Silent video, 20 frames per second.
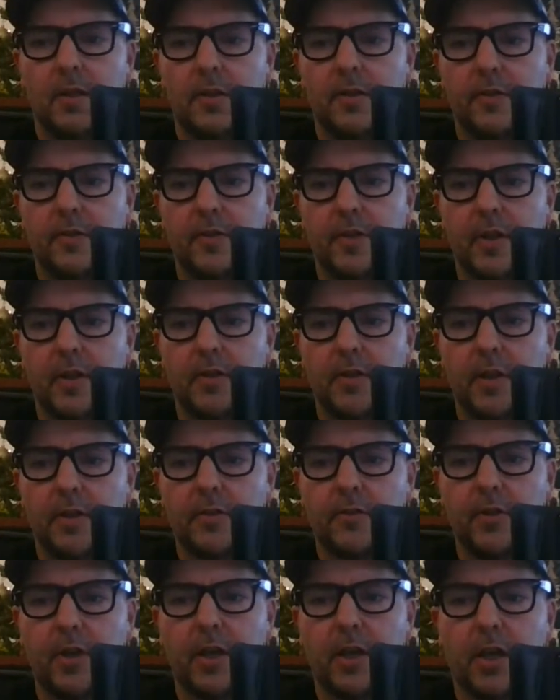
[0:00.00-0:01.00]
So
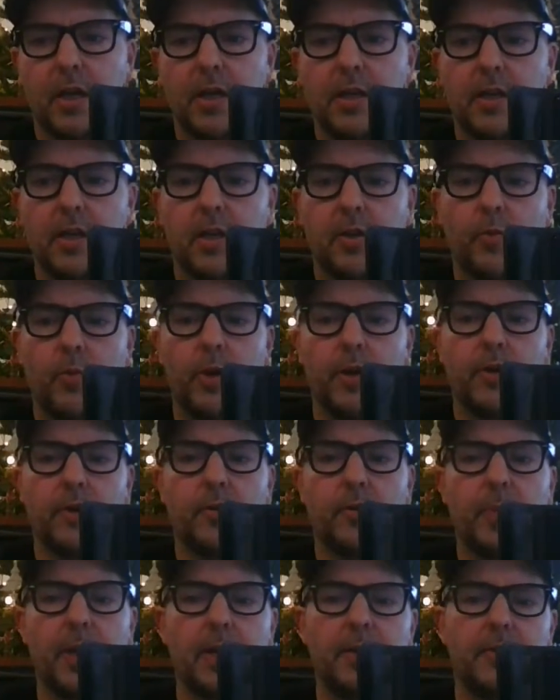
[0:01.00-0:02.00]
that's great. I, we're
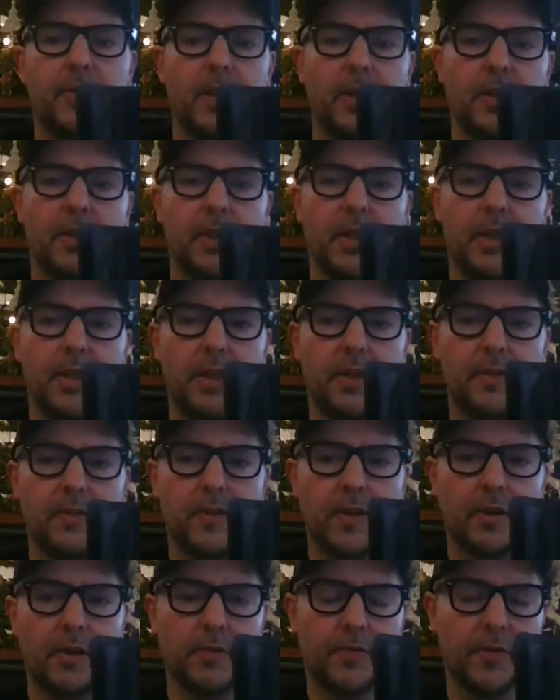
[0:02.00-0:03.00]
expecting the
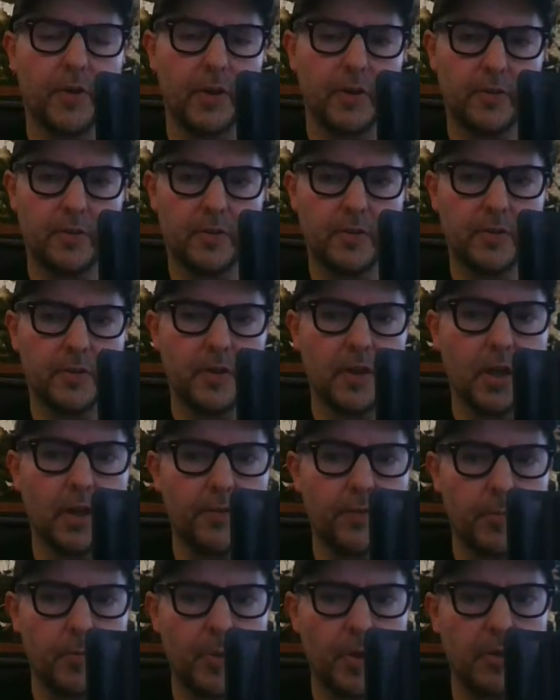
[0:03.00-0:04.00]
sacrifice to
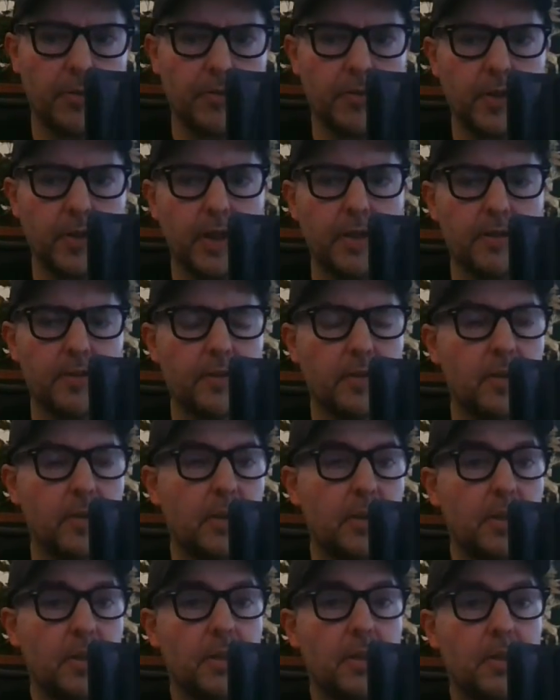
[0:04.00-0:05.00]
start for PulseX
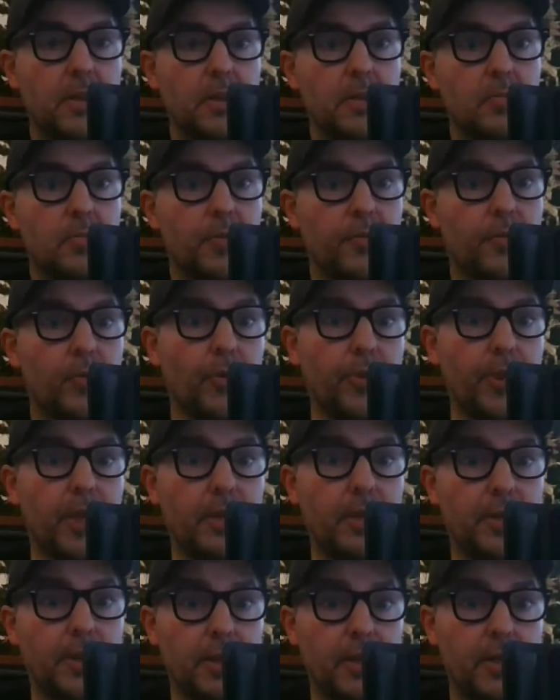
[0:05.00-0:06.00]
before the
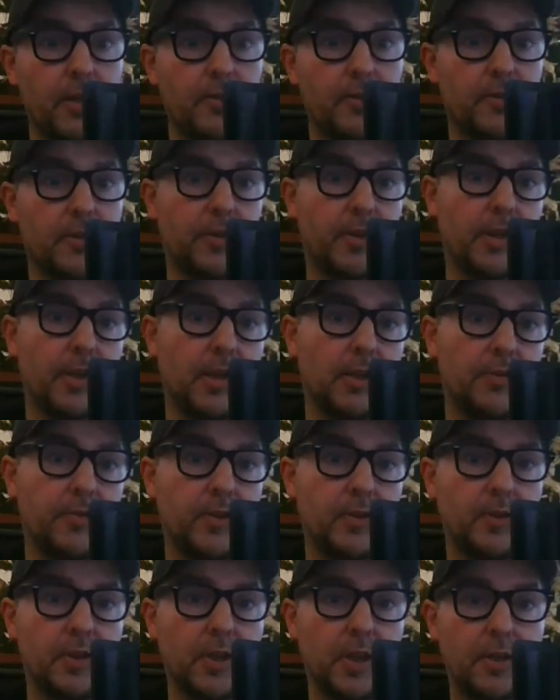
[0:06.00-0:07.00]
end of the year, so in the next
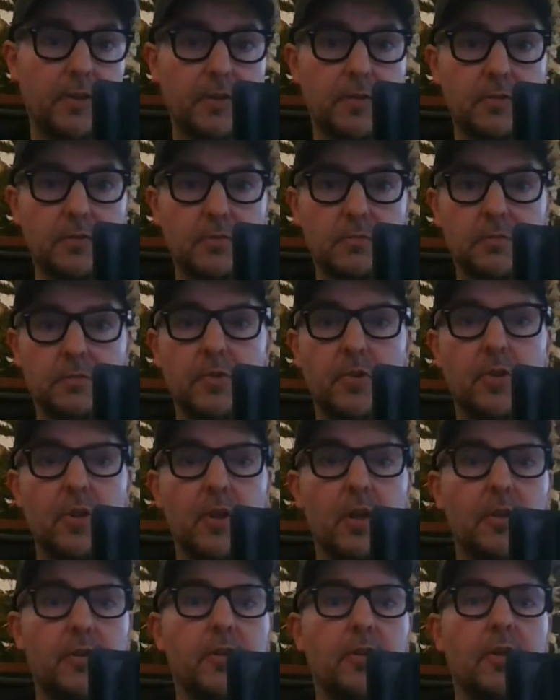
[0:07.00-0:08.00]
few days.
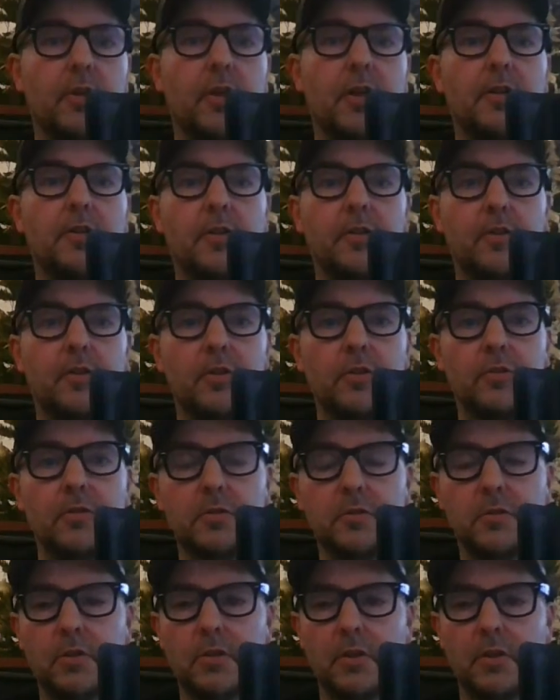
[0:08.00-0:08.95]
32 likes, that's cool.